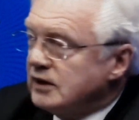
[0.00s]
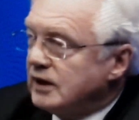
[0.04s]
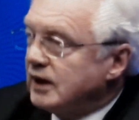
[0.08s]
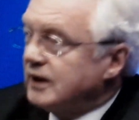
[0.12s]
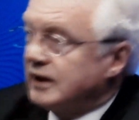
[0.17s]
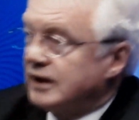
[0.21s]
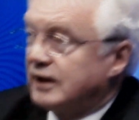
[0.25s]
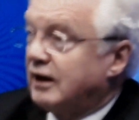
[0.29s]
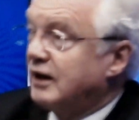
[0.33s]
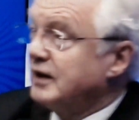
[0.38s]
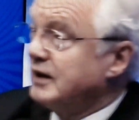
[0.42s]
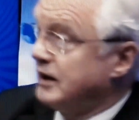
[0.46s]

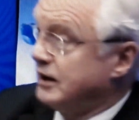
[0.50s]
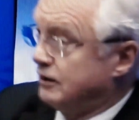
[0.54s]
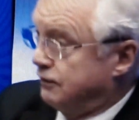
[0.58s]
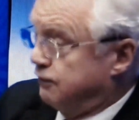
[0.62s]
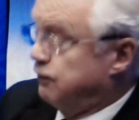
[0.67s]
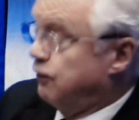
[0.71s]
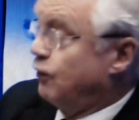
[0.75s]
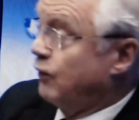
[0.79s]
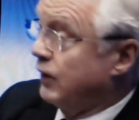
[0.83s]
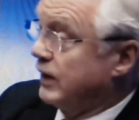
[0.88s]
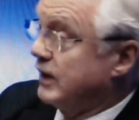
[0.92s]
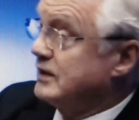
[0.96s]
like the idea,
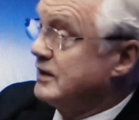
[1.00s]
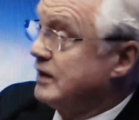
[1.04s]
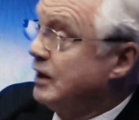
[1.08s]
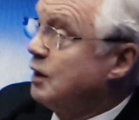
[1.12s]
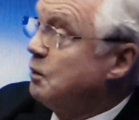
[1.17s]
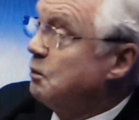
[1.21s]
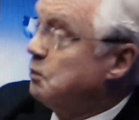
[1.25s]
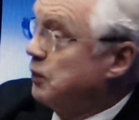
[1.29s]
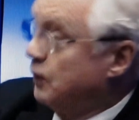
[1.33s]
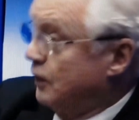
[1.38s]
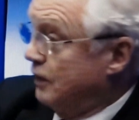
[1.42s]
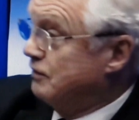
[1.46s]
for
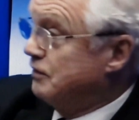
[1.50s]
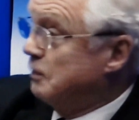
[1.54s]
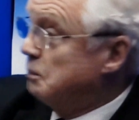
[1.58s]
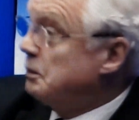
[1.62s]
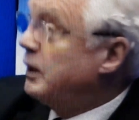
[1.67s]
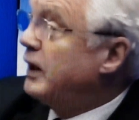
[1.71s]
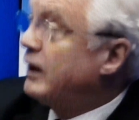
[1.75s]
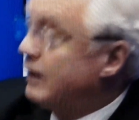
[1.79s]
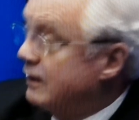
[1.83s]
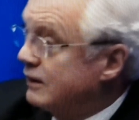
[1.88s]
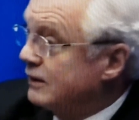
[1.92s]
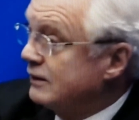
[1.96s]
example, of a
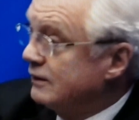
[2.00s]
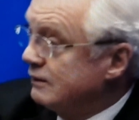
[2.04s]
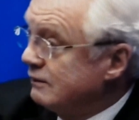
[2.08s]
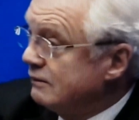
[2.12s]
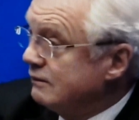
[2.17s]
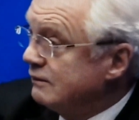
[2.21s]
pardon,